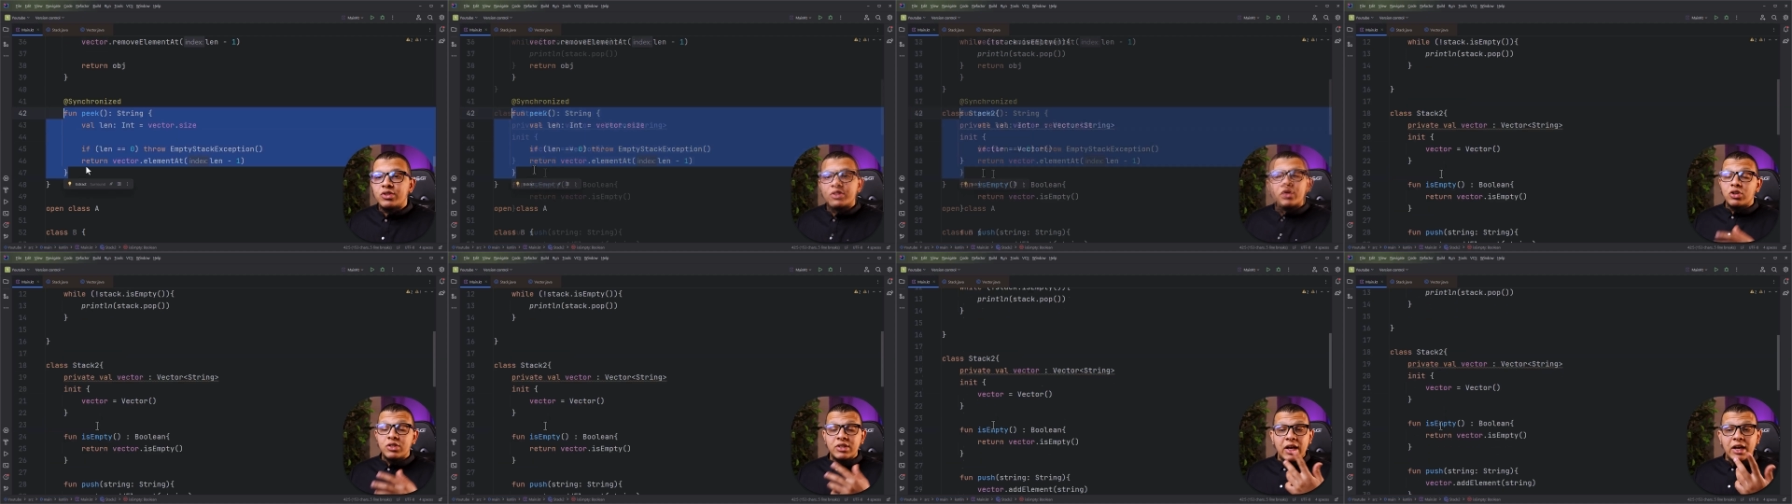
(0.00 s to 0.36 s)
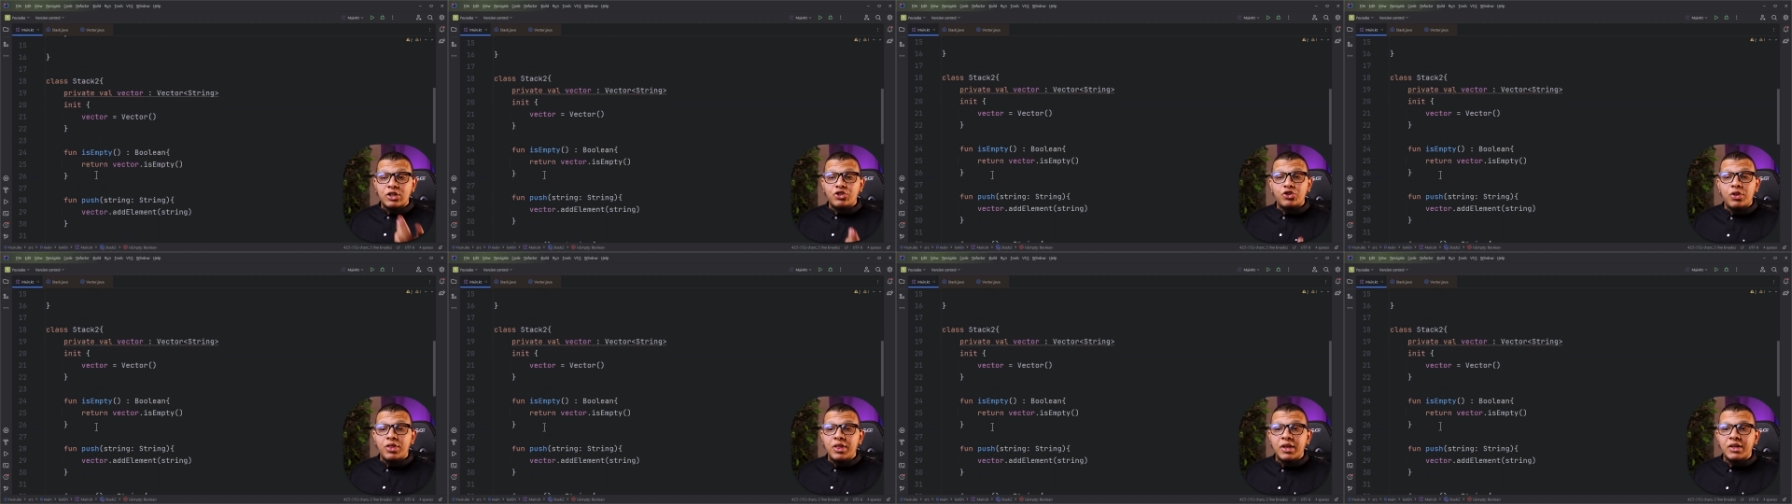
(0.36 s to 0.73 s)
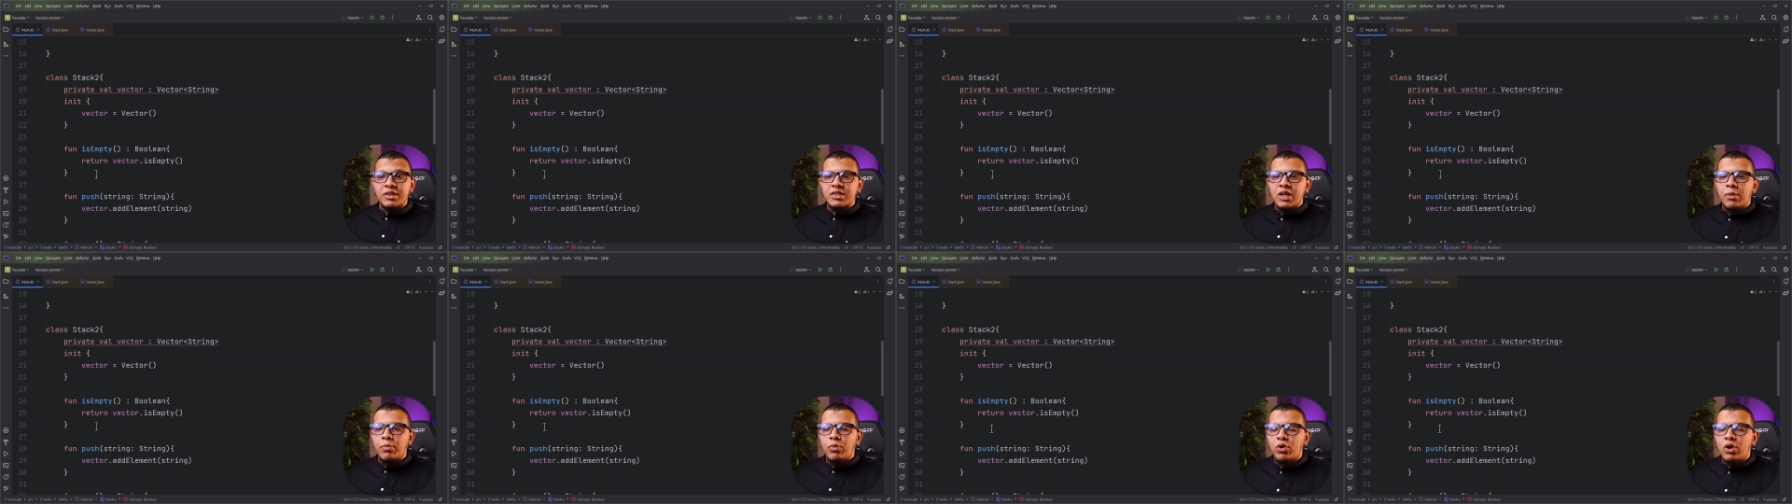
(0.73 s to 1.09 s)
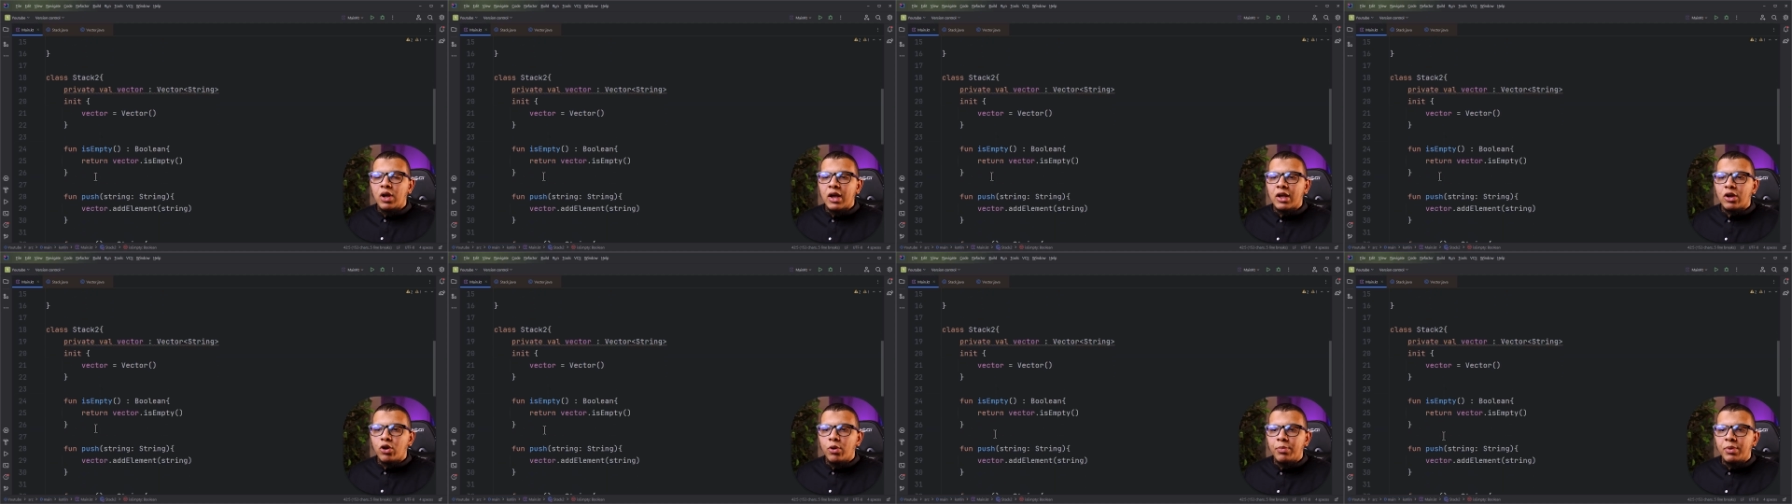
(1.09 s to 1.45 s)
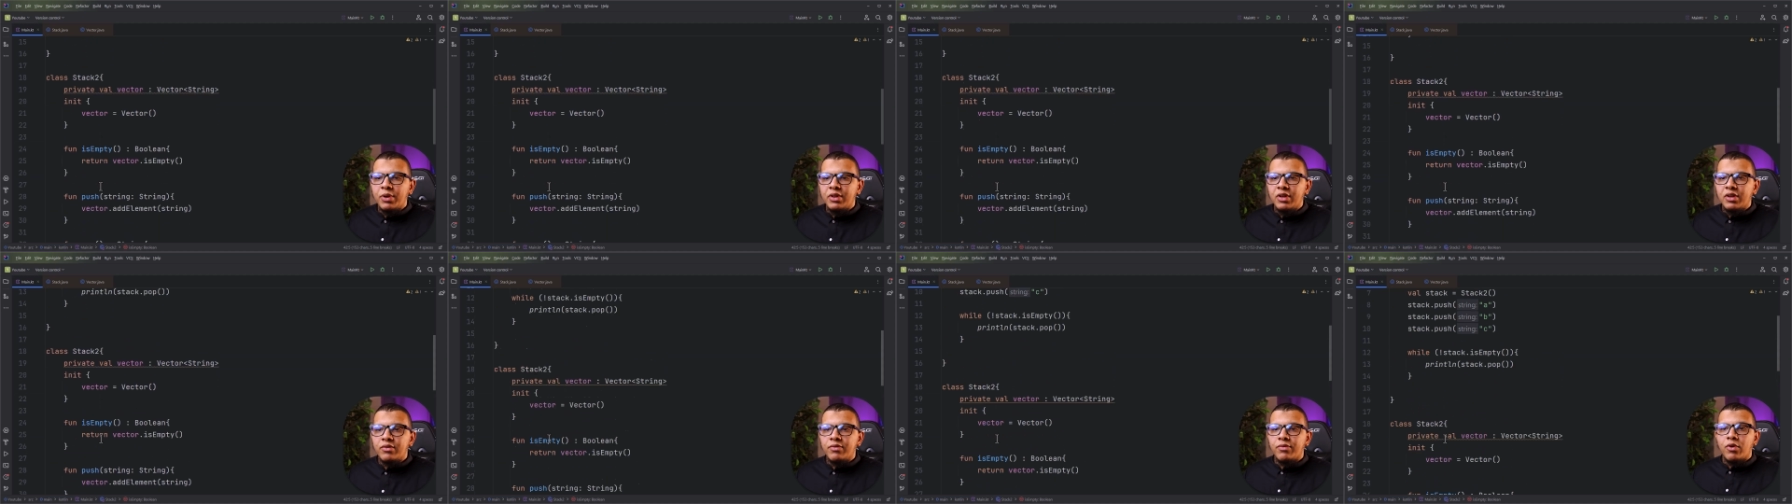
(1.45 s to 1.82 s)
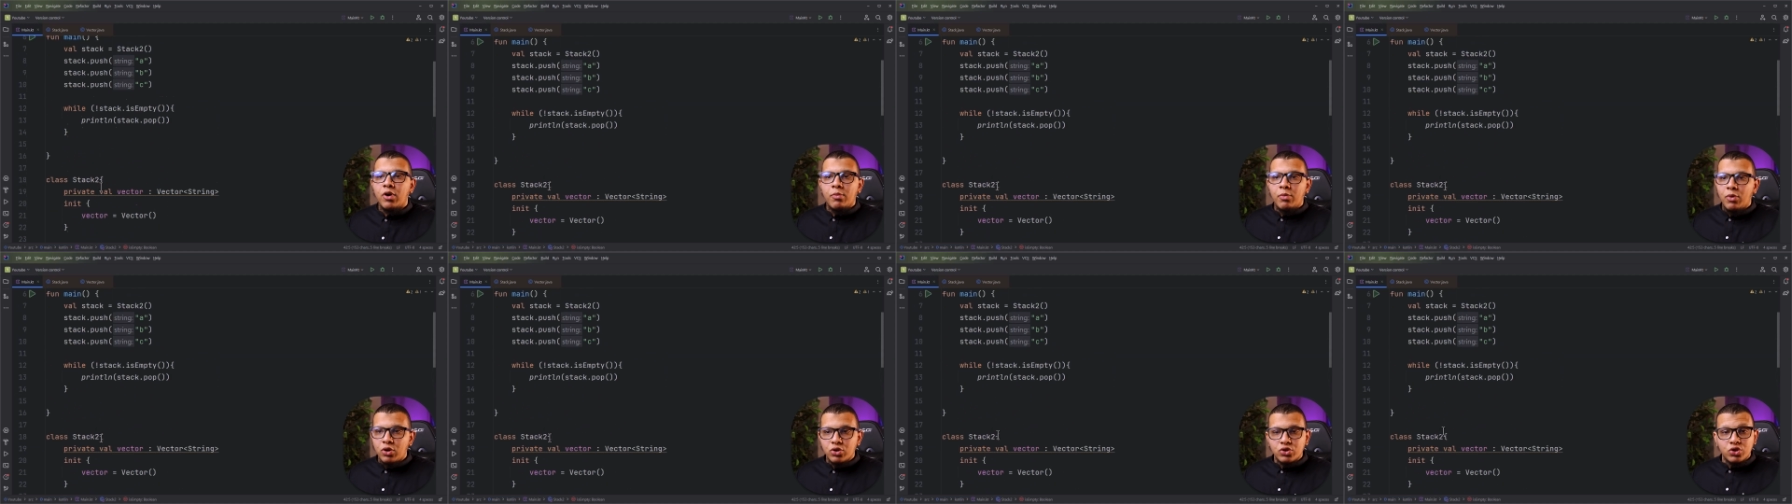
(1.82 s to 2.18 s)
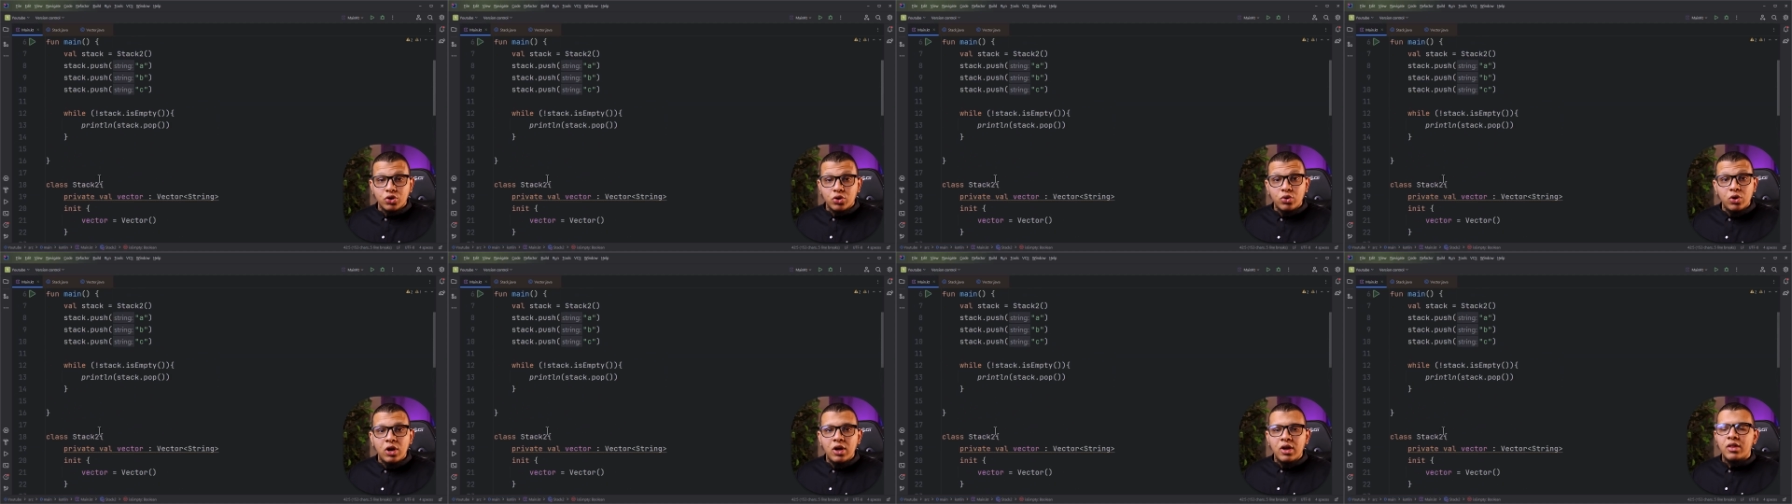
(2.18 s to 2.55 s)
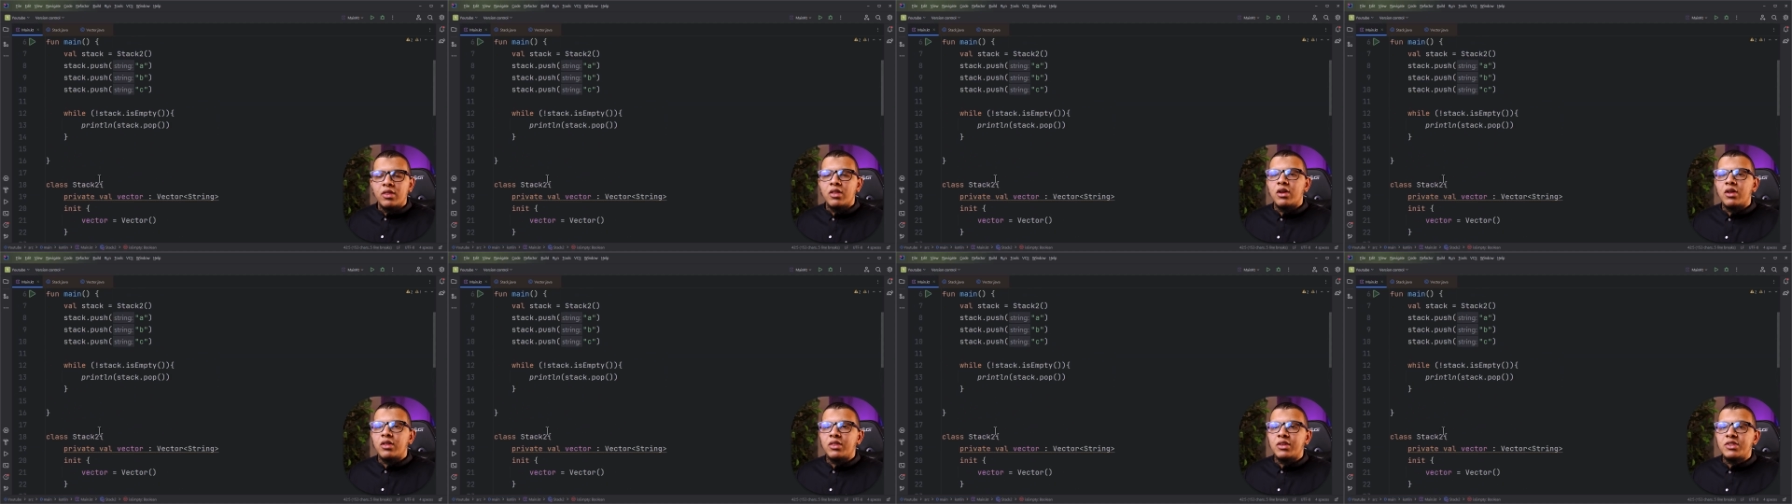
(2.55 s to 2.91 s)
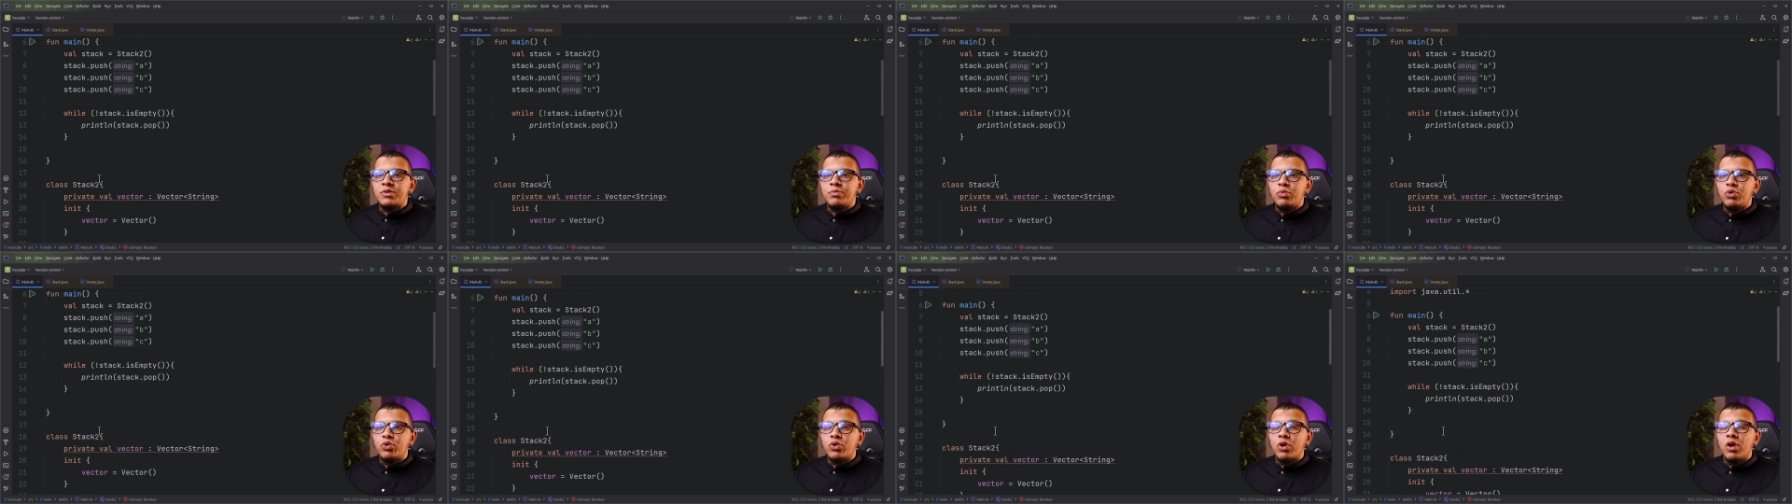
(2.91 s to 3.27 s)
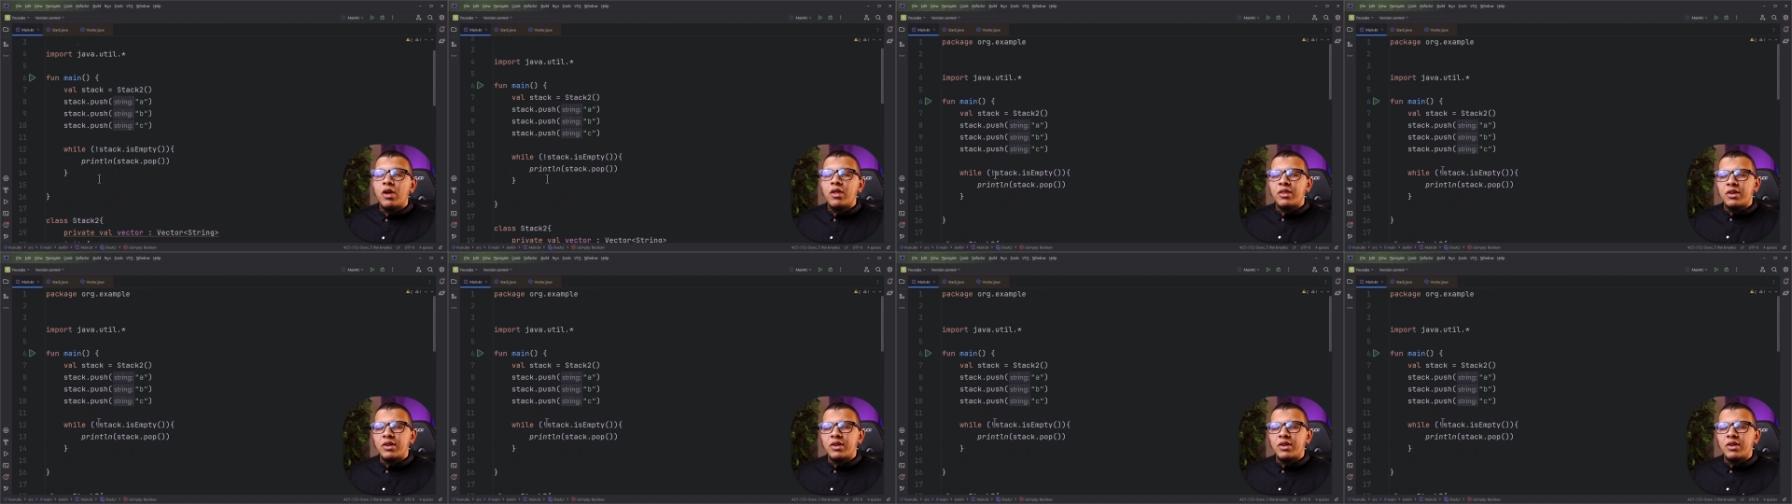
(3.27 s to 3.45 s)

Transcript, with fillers: because actually the example I copied it from also uh, this book.